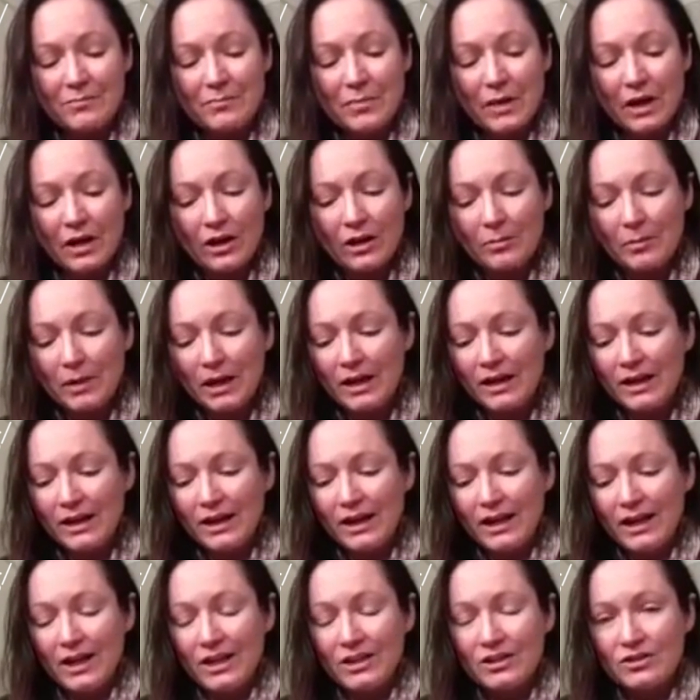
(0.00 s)
Burma,
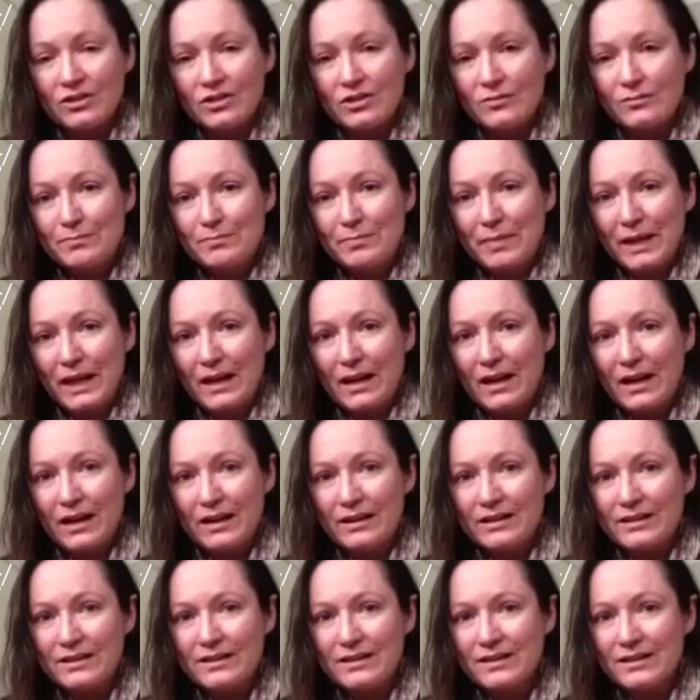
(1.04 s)

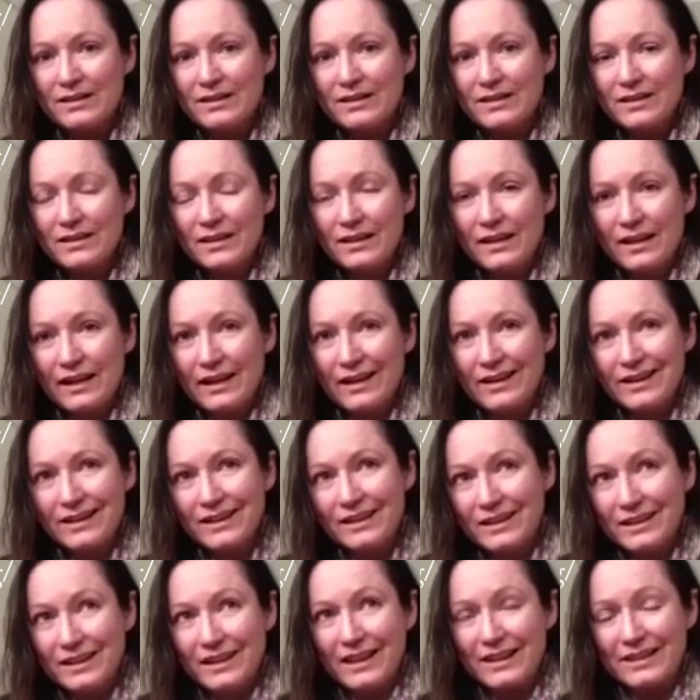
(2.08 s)
because
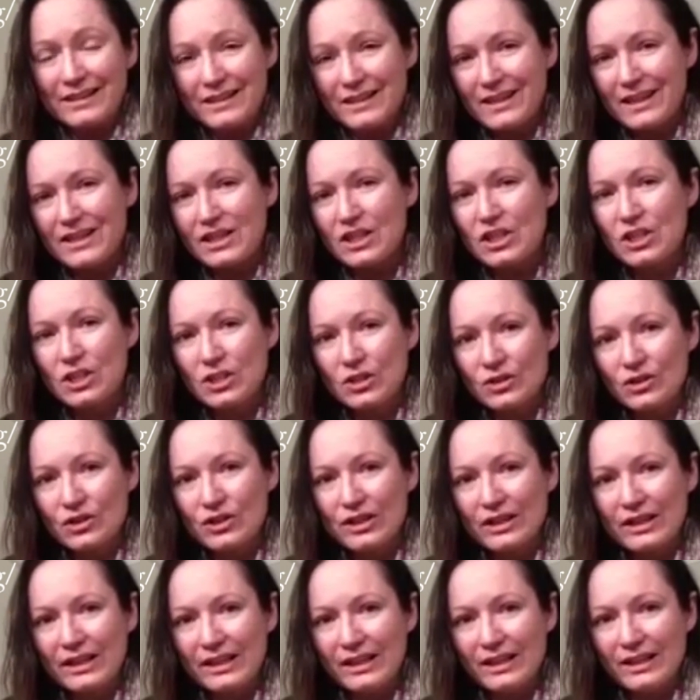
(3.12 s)
there's such
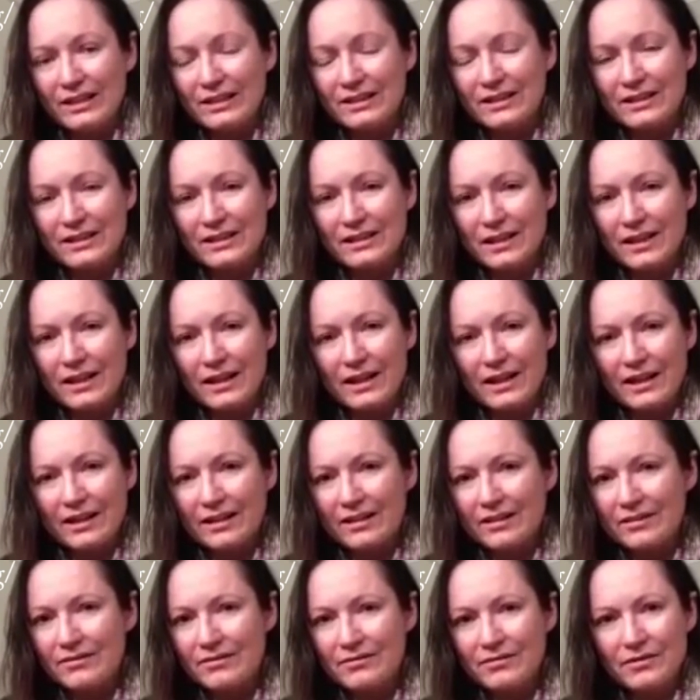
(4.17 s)
a need,
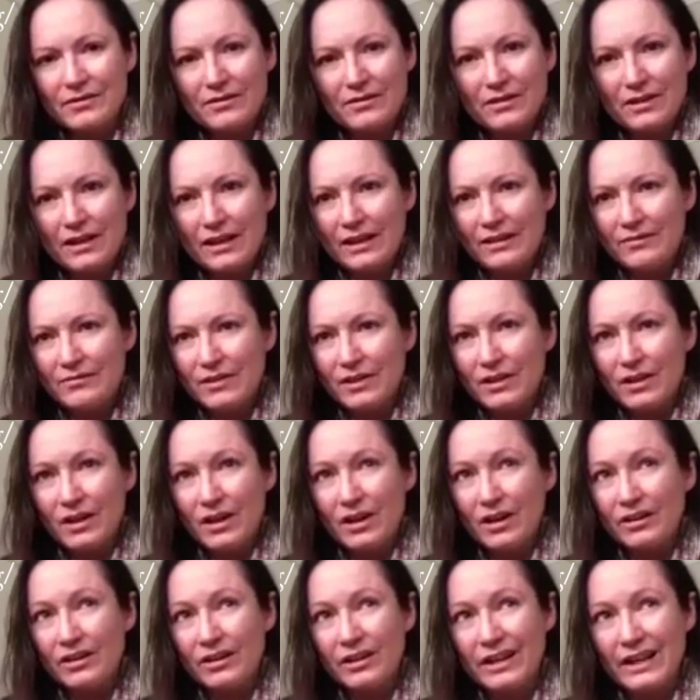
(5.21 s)
even
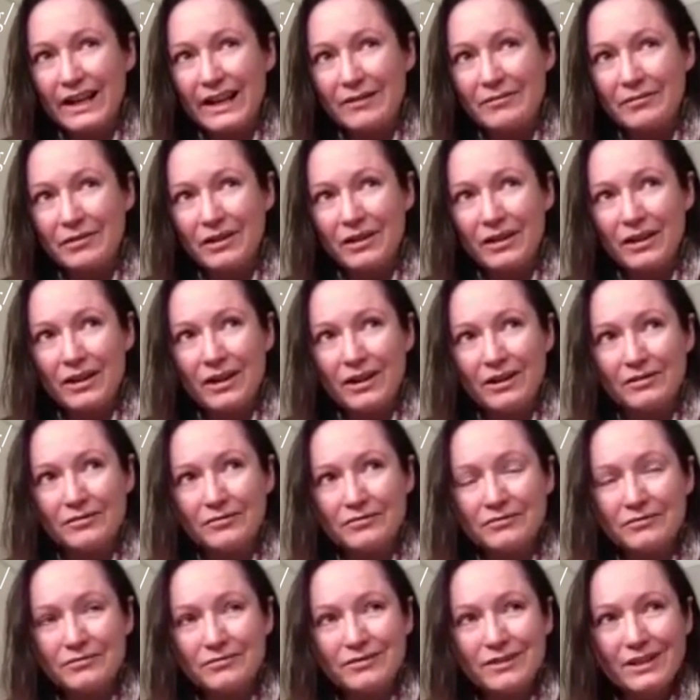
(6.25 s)
on the level
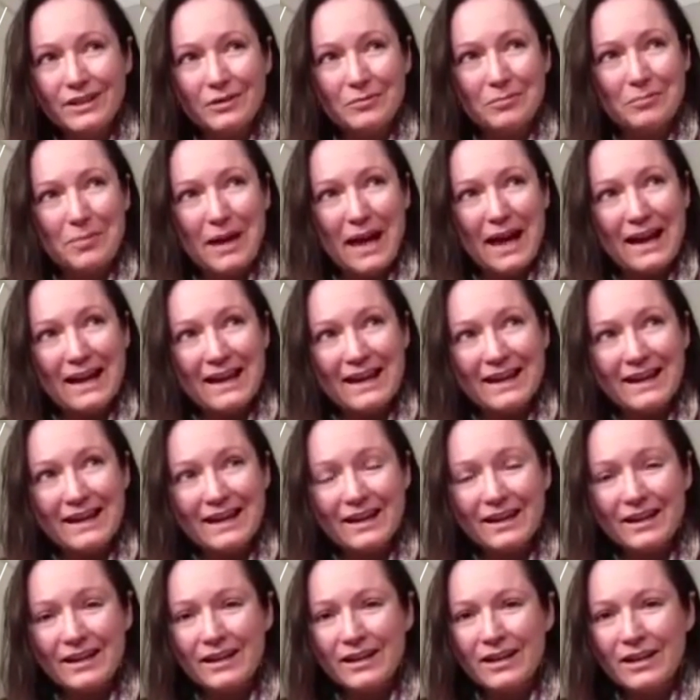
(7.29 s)
of, you know,
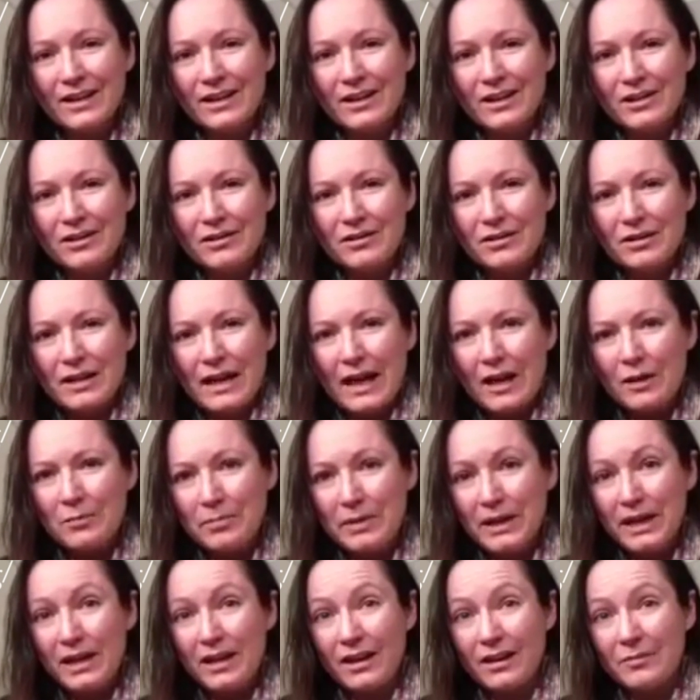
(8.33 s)

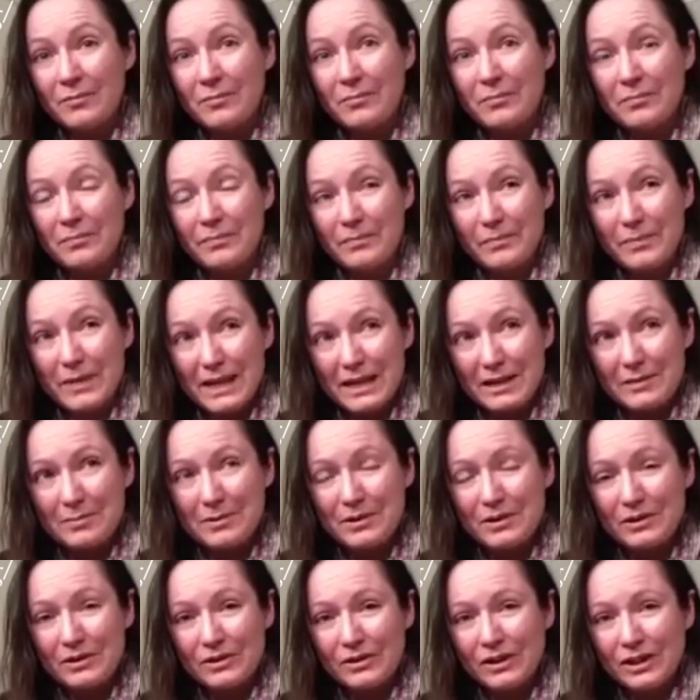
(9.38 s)
helping
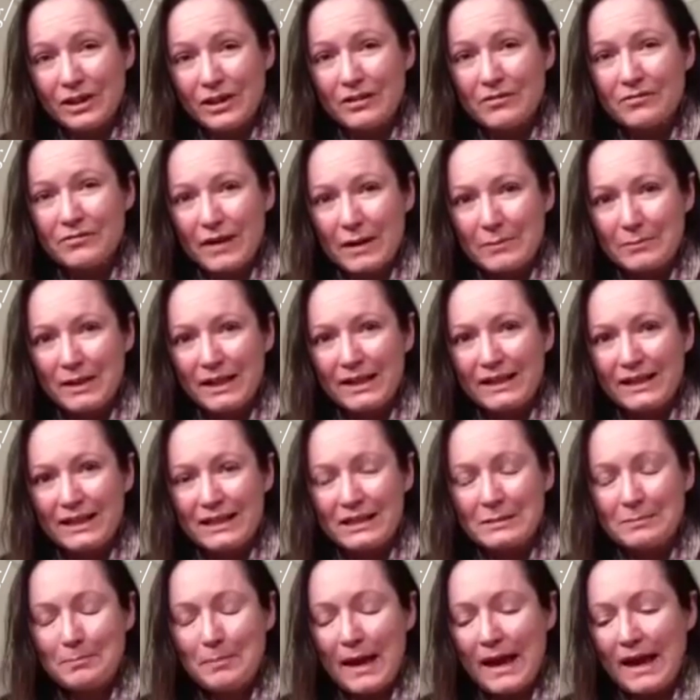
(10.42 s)
people,
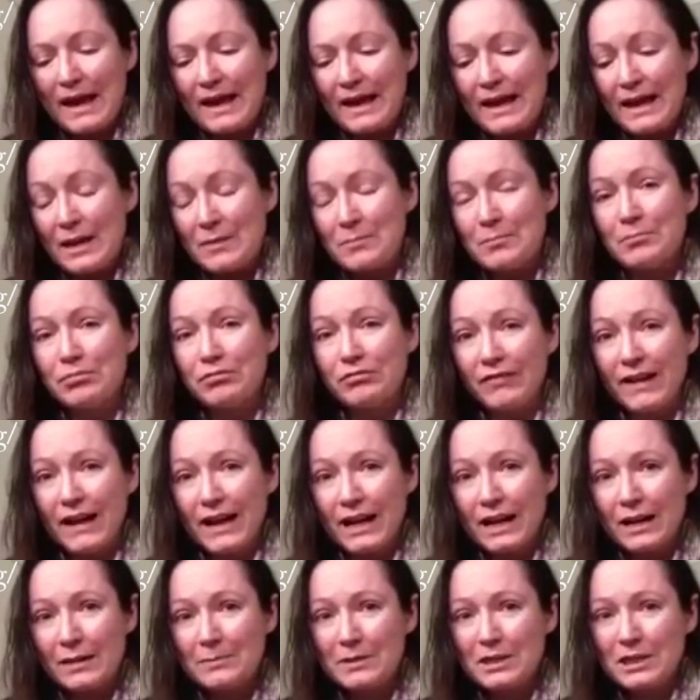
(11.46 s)
families pay
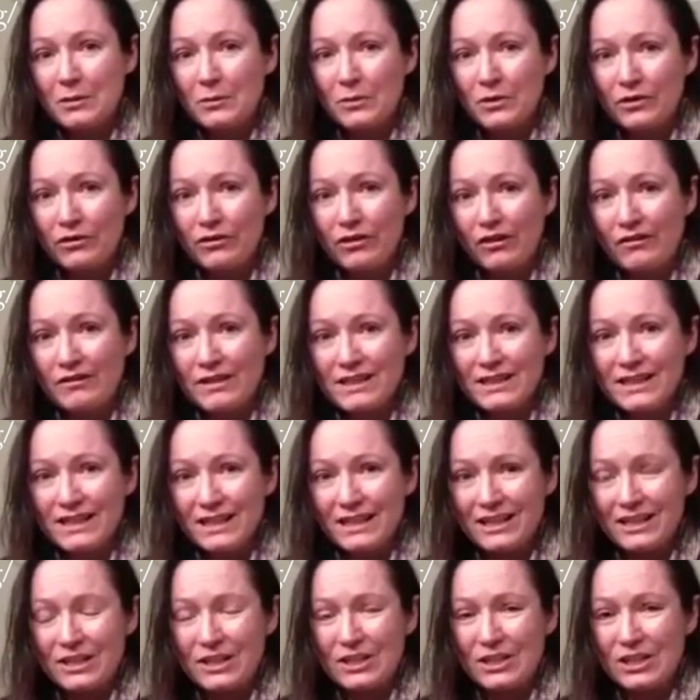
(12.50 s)
bribes to
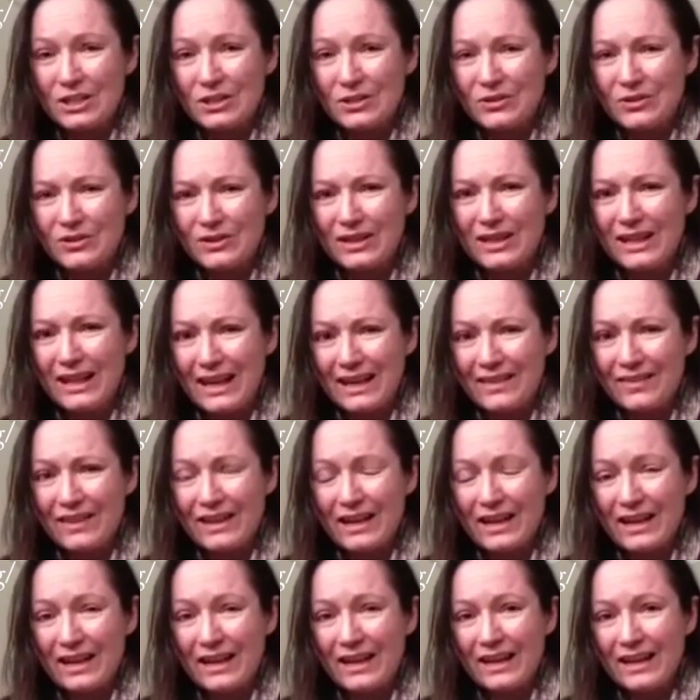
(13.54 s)
authorities to get
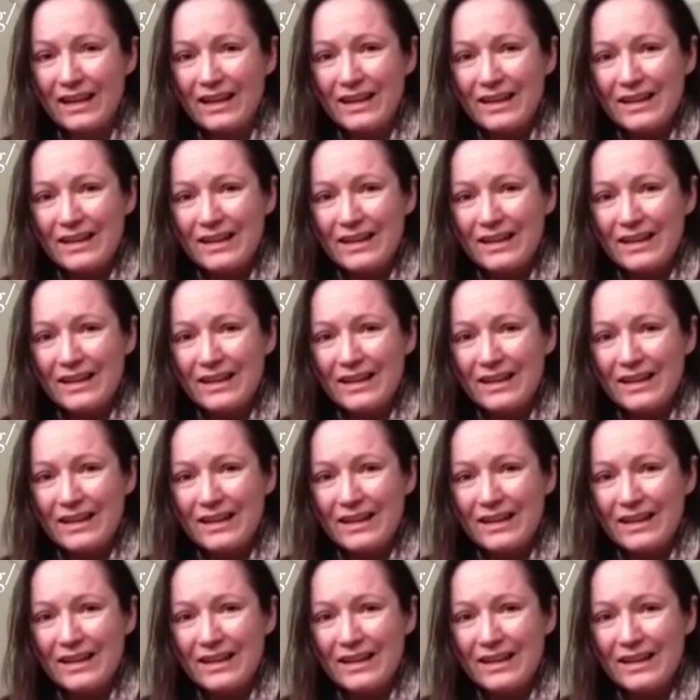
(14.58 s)
their